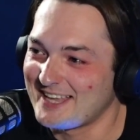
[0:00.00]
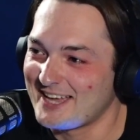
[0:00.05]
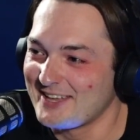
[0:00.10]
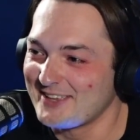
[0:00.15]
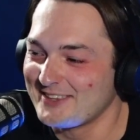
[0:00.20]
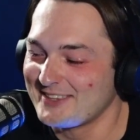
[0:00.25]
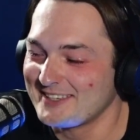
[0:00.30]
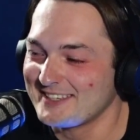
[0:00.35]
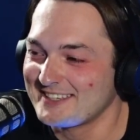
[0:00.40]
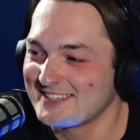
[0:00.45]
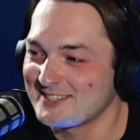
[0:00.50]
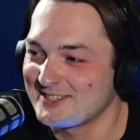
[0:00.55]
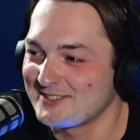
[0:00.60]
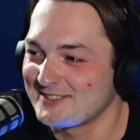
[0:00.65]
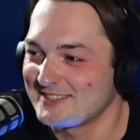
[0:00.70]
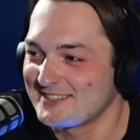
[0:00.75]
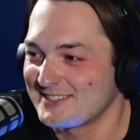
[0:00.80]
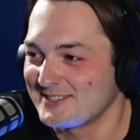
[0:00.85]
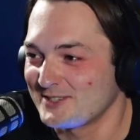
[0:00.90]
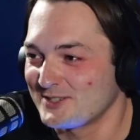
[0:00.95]
I think
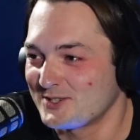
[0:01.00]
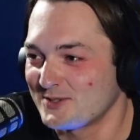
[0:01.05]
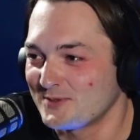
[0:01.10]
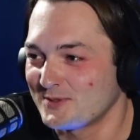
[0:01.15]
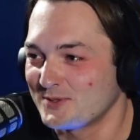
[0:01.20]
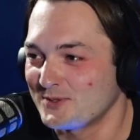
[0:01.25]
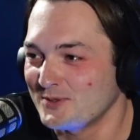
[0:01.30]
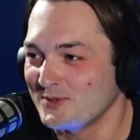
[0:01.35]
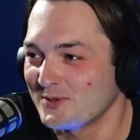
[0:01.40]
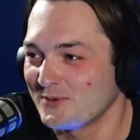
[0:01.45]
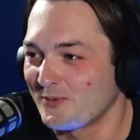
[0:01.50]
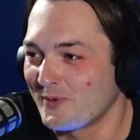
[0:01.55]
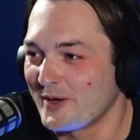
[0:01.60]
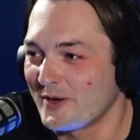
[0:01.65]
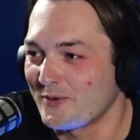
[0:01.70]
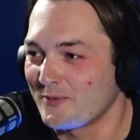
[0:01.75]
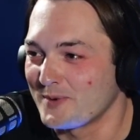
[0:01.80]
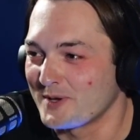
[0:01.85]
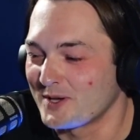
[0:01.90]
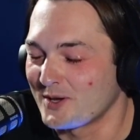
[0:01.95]
she would do it
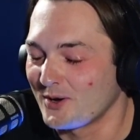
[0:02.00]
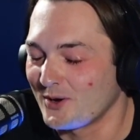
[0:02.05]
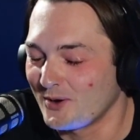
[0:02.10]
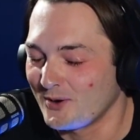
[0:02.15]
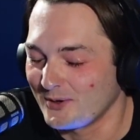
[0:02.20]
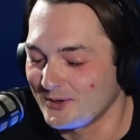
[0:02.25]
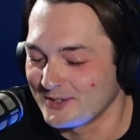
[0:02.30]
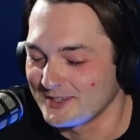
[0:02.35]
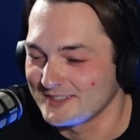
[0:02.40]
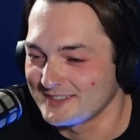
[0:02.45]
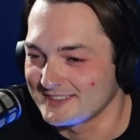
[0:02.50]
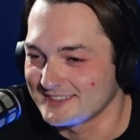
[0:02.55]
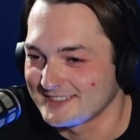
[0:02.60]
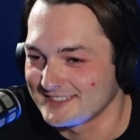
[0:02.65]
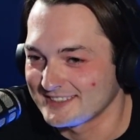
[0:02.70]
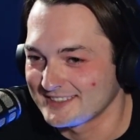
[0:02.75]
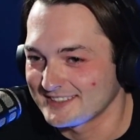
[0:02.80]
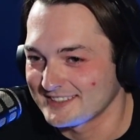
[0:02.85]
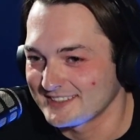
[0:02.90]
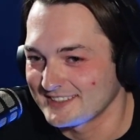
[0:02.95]
well
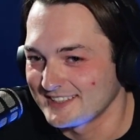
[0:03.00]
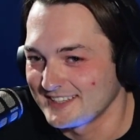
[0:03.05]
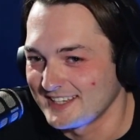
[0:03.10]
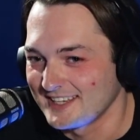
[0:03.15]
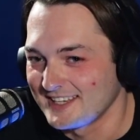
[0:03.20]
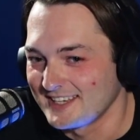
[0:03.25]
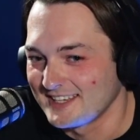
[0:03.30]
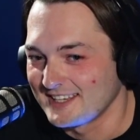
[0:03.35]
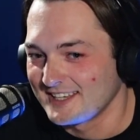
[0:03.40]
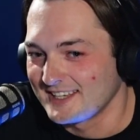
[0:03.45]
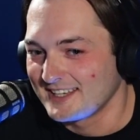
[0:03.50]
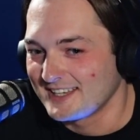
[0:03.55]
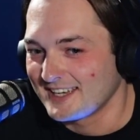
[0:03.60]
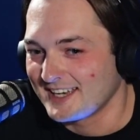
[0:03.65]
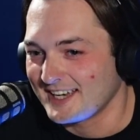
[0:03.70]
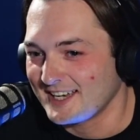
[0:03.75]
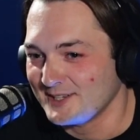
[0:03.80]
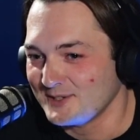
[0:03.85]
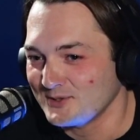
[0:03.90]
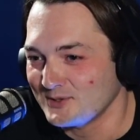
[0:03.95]
because,
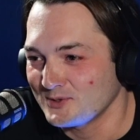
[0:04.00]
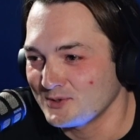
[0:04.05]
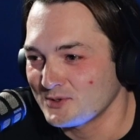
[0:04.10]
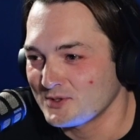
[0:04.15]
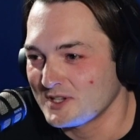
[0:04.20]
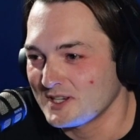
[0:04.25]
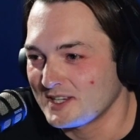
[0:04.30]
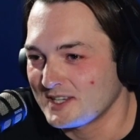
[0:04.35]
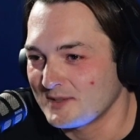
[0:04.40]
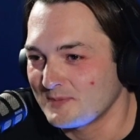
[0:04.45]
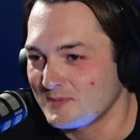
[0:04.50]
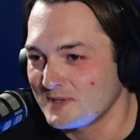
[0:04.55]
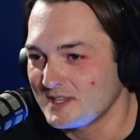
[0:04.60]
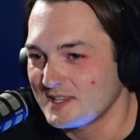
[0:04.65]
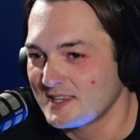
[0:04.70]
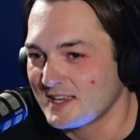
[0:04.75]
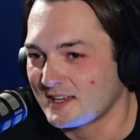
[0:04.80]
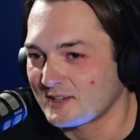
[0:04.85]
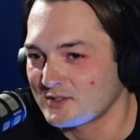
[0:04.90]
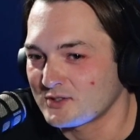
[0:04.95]
I don't know, she can be
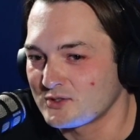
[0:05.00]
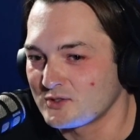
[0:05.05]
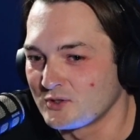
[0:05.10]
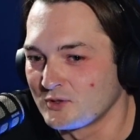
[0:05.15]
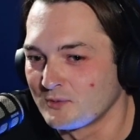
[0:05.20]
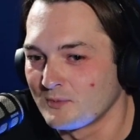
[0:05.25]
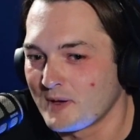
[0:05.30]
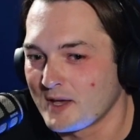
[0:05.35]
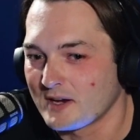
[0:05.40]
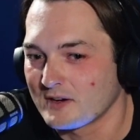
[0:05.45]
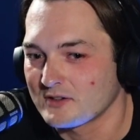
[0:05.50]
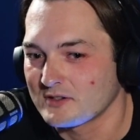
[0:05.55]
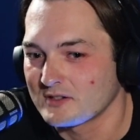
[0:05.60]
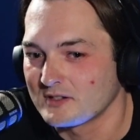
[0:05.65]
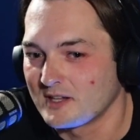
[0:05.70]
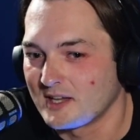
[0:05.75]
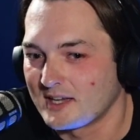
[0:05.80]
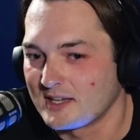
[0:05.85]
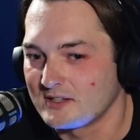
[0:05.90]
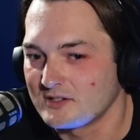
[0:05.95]
that strong
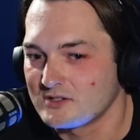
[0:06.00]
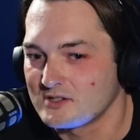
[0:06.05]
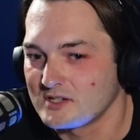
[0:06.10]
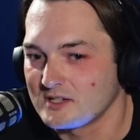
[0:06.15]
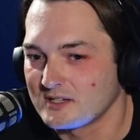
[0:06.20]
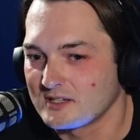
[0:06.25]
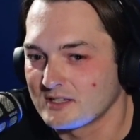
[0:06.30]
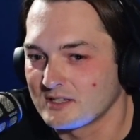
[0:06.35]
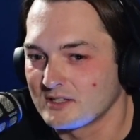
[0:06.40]
person and she